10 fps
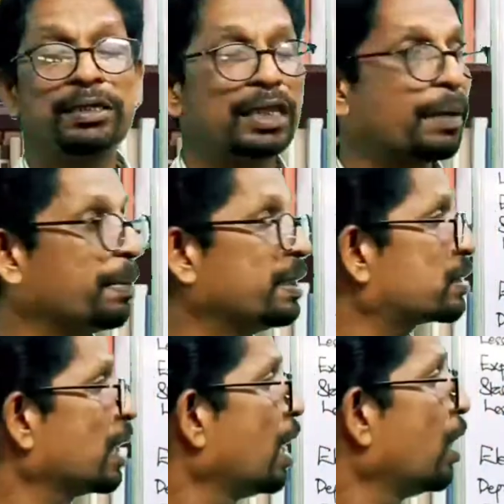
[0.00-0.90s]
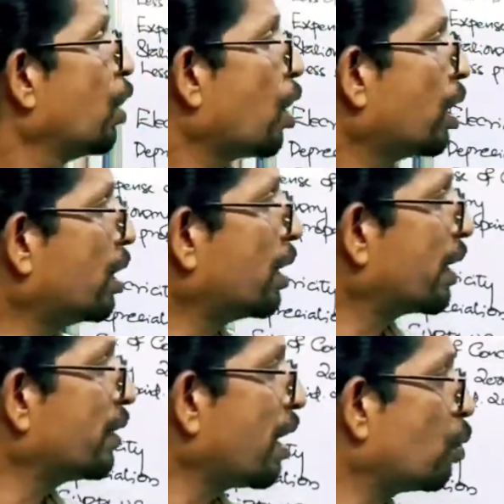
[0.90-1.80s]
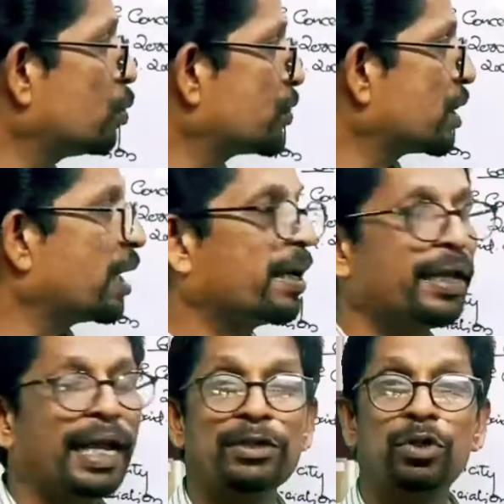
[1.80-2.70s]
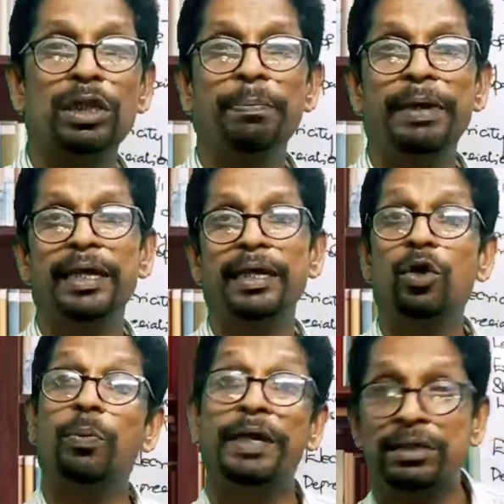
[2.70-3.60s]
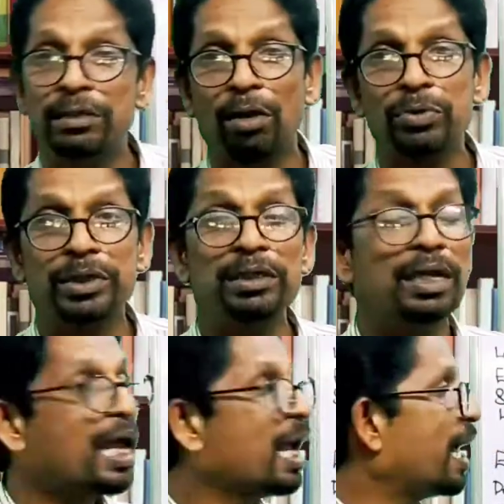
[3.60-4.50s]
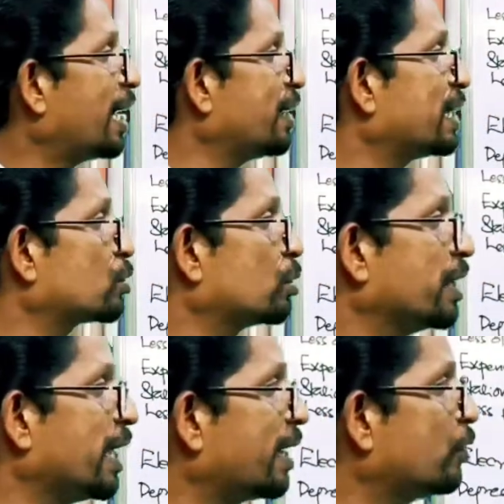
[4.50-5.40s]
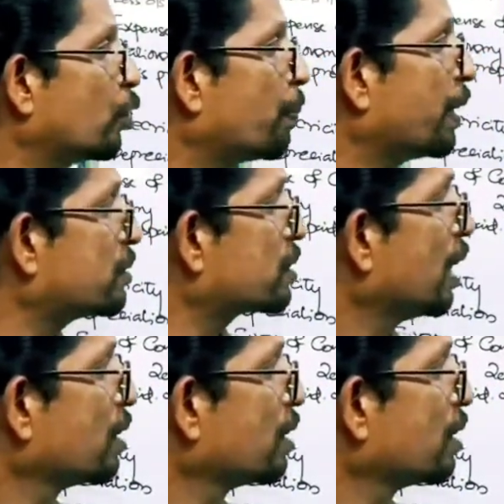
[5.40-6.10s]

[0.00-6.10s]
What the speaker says: That means locker rent outstanding as on the beginning rupees 1,000 and as on the end rupees